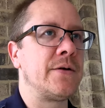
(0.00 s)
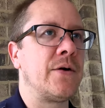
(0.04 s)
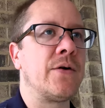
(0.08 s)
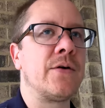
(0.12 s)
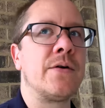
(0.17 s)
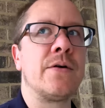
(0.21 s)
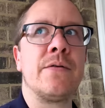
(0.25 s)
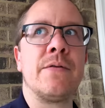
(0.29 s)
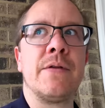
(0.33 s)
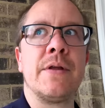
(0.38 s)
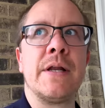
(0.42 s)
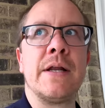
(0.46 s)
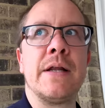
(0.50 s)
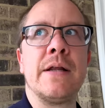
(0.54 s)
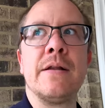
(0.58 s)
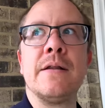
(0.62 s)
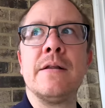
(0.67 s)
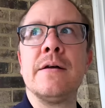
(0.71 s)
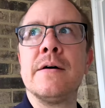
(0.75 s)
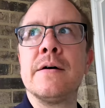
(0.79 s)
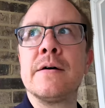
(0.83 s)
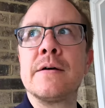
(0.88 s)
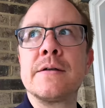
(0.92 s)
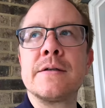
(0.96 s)
harder than
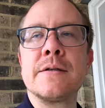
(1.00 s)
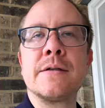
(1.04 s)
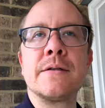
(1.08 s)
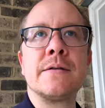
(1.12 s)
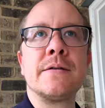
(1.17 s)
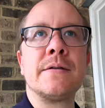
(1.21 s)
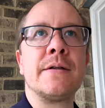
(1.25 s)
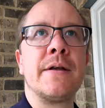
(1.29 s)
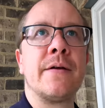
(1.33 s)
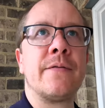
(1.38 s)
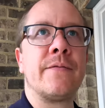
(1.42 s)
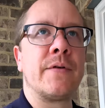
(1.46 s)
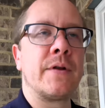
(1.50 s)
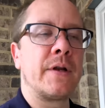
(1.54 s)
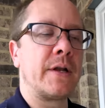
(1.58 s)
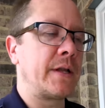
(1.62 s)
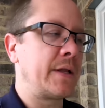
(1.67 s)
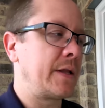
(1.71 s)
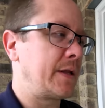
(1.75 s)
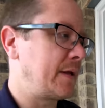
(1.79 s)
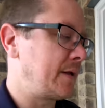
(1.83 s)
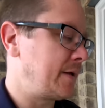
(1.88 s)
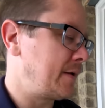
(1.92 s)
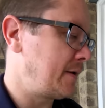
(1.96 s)
it looks,
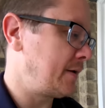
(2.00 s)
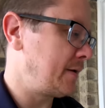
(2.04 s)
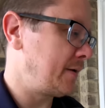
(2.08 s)
definitely.